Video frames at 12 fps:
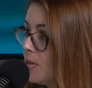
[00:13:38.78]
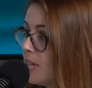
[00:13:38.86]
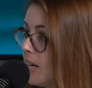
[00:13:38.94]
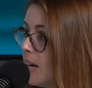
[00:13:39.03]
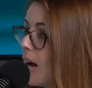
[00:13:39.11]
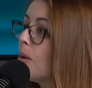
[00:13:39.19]

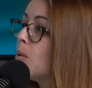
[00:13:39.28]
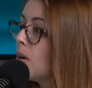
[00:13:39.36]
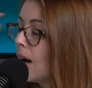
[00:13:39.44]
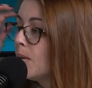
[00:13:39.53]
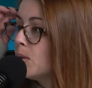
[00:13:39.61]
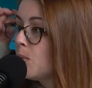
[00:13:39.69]
seen? Yeah. I, w
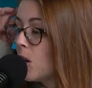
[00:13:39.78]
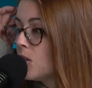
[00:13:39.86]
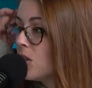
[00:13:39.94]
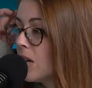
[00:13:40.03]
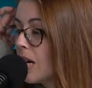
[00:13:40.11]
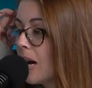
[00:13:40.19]
I was watching
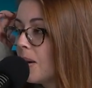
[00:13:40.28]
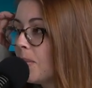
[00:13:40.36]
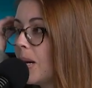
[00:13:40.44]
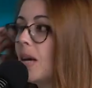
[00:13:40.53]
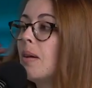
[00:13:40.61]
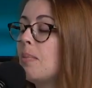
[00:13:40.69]
uh-huh. a guy on
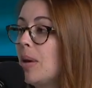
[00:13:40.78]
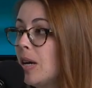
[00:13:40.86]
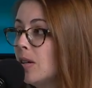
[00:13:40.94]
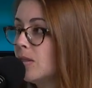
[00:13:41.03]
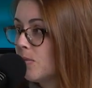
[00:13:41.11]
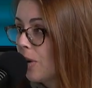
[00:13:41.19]
my
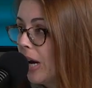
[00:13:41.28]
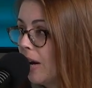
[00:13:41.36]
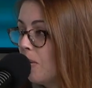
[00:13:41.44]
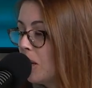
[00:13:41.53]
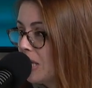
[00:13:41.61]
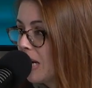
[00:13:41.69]
parents'
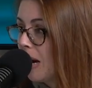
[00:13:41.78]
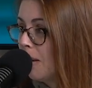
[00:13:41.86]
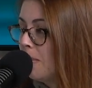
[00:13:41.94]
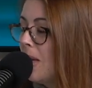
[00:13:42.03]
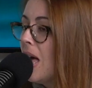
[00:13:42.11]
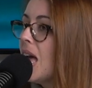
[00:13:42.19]
Ring one
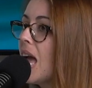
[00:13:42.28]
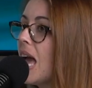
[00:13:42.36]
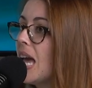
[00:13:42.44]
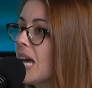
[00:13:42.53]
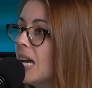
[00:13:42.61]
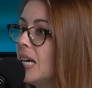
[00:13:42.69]
time.
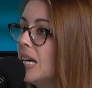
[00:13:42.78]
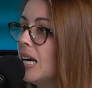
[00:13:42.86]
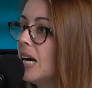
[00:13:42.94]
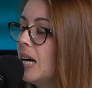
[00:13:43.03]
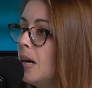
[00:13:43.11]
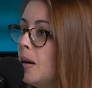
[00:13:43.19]
And
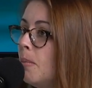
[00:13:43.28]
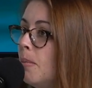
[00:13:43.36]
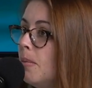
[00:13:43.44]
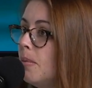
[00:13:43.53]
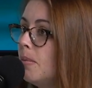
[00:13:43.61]
um,